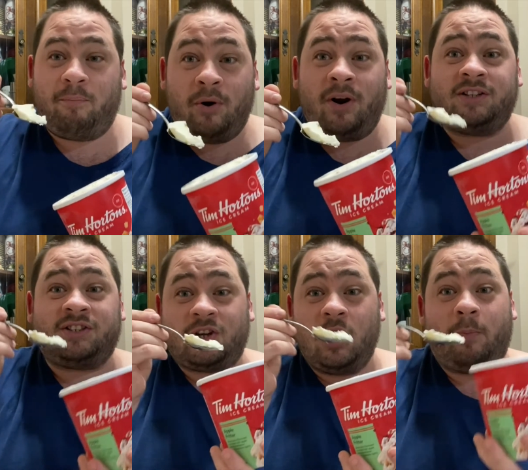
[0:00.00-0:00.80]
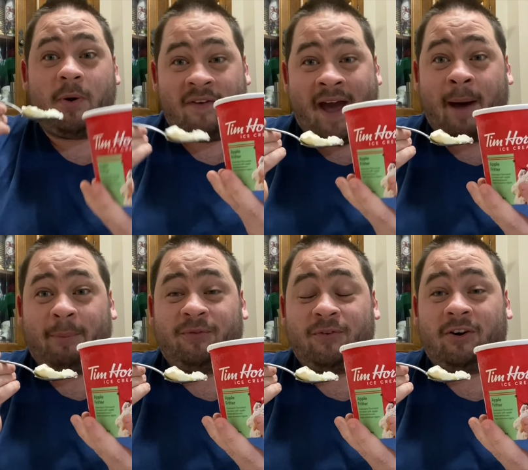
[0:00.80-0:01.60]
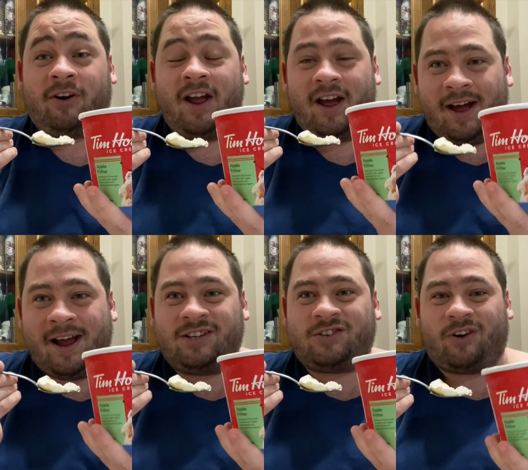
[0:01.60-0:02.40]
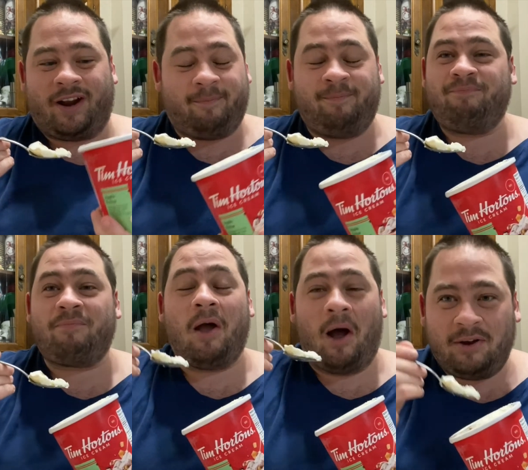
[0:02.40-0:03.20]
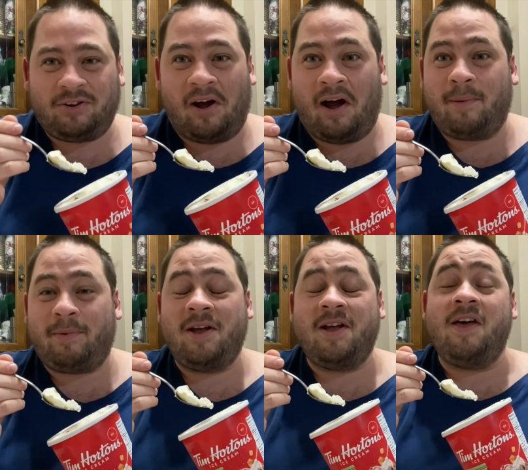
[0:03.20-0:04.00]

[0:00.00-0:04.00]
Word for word: put a scoop of apple fritter ice cream on top.